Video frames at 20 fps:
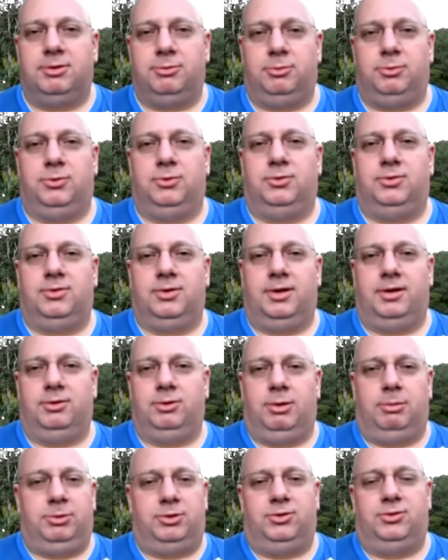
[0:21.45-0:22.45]
It was, uh,
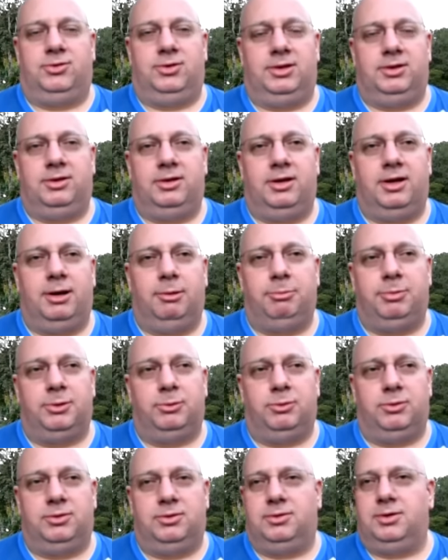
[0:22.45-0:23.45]
you're able to seal it up,
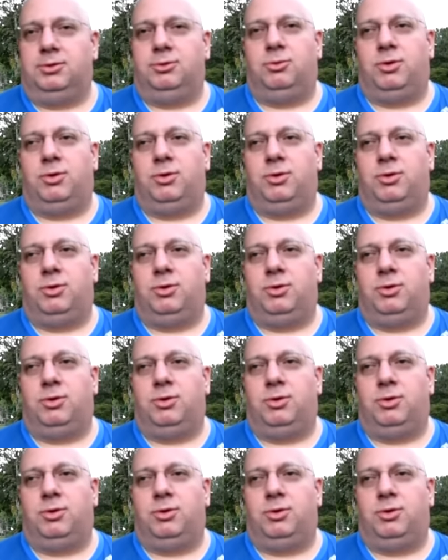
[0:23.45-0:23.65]
it would uh,